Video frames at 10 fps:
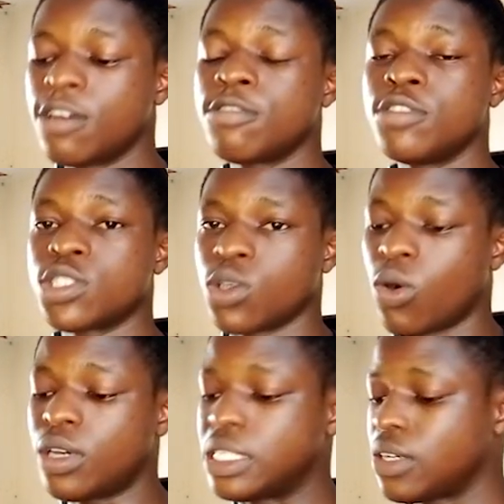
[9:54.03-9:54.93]

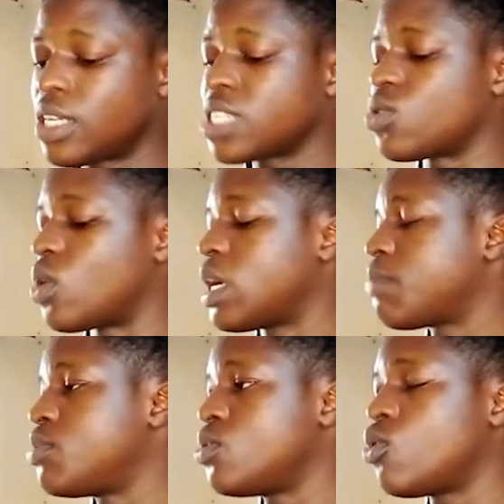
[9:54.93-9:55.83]
feature, in order to
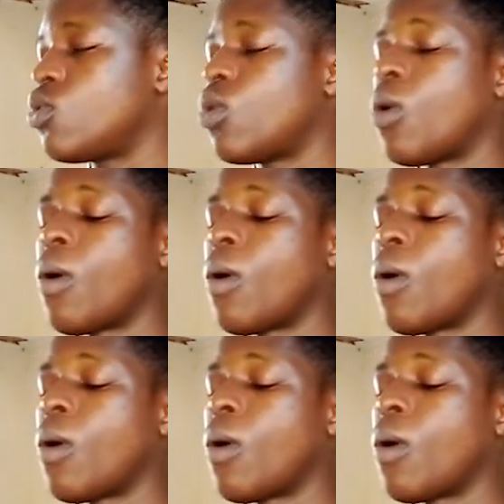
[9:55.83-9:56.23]
help you